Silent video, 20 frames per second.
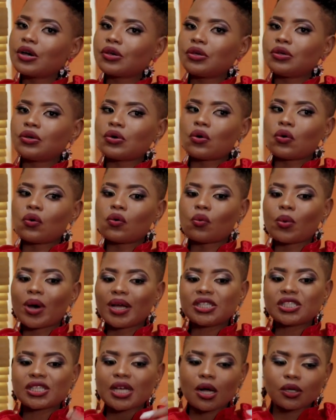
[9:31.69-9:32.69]
You know,
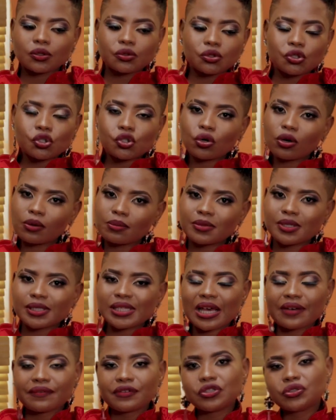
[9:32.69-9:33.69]
what childhood
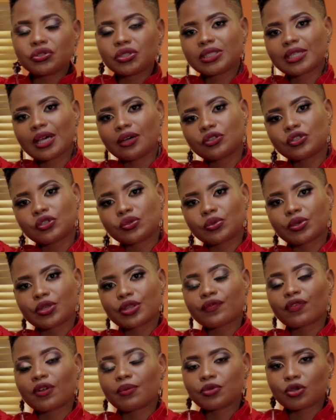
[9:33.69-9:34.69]
traumas haven't you dealt
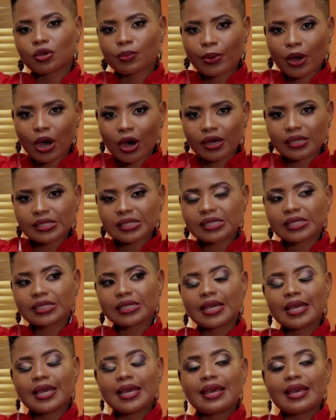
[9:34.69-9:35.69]
with from your past